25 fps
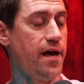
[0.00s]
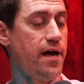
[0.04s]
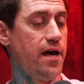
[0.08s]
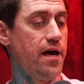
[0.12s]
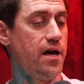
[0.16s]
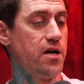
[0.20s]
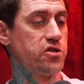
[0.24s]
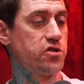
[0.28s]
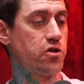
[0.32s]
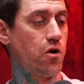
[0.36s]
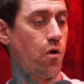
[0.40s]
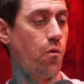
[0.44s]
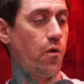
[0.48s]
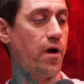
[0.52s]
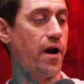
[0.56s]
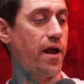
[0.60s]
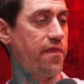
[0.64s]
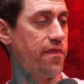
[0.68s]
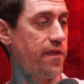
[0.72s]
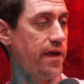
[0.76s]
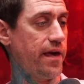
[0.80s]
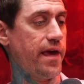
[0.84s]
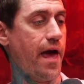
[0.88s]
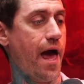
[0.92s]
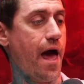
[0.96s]
So what I
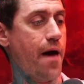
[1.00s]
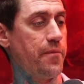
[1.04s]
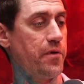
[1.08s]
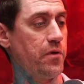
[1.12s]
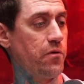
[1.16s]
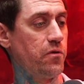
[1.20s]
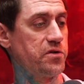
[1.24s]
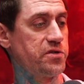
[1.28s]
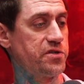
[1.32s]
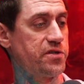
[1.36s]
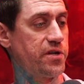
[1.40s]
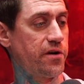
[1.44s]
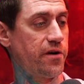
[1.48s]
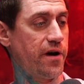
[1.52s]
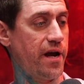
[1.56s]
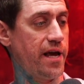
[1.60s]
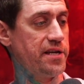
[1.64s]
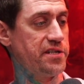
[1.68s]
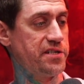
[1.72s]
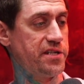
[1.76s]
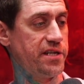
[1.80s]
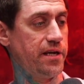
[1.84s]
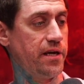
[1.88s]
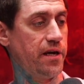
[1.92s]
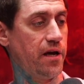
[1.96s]
think happened was their
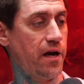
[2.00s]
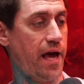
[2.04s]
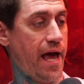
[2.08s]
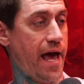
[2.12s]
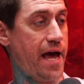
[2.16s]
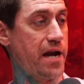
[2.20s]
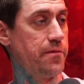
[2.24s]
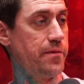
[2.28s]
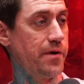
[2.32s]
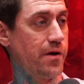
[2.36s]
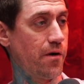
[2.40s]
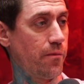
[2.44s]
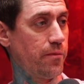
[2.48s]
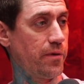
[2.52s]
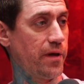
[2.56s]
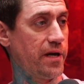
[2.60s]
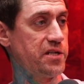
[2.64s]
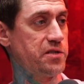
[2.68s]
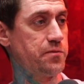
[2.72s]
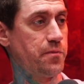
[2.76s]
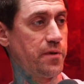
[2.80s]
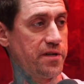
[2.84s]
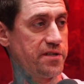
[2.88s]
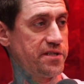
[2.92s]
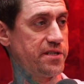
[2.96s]
AC had to be
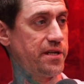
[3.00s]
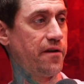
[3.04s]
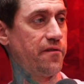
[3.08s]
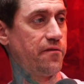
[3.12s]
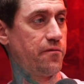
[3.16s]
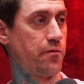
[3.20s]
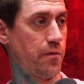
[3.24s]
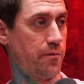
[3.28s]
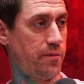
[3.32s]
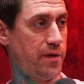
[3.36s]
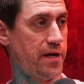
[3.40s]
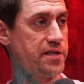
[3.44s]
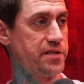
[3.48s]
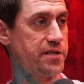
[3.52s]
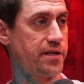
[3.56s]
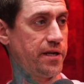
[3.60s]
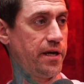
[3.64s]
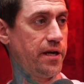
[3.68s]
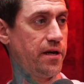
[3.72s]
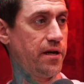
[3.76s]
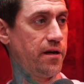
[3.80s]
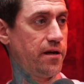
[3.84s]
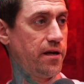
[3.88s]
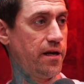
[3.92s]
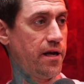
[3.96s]
replaced, but instead of replacing
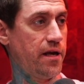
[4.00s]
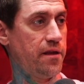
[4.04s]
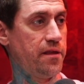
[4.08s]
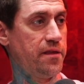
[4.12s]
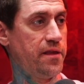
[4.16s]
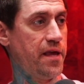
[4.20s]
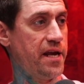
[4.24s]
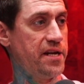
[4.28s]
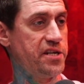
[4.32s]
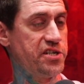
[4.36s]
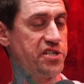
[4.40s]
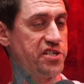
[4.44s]
it, they just